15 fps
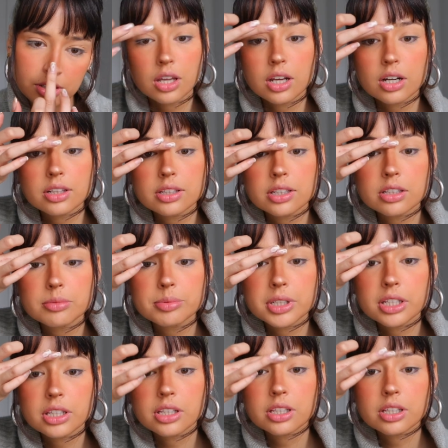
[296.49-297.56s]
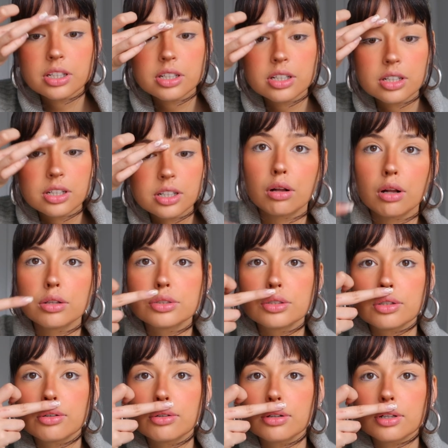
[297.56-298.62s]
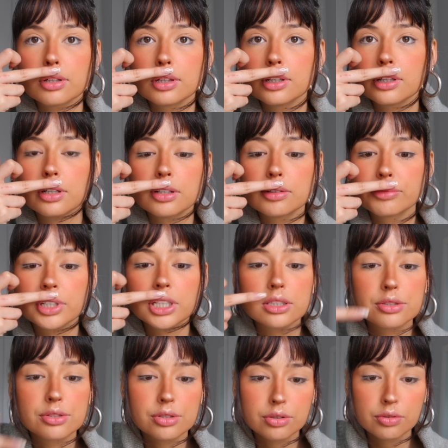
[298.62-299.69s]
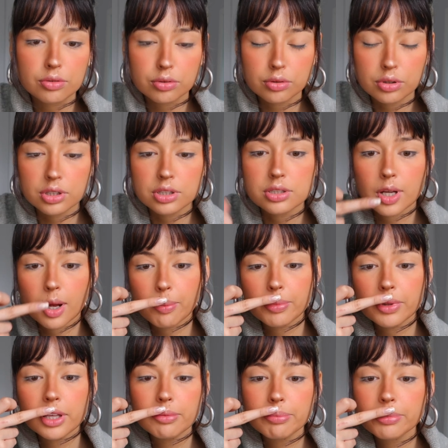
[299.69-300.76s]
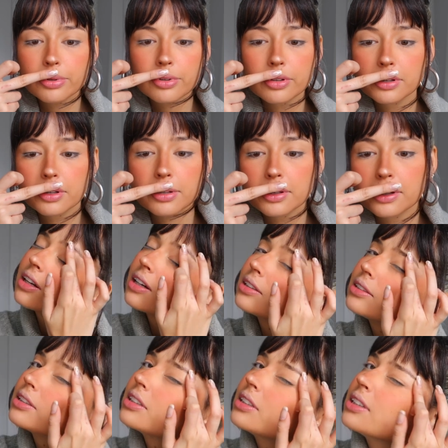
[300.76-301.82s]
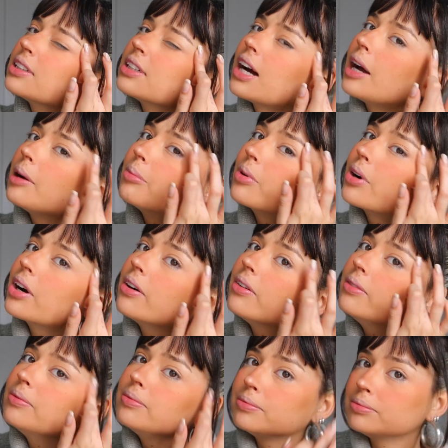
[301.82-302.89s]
and a little bit here, also a little bit to the top lip, under the eyebrow.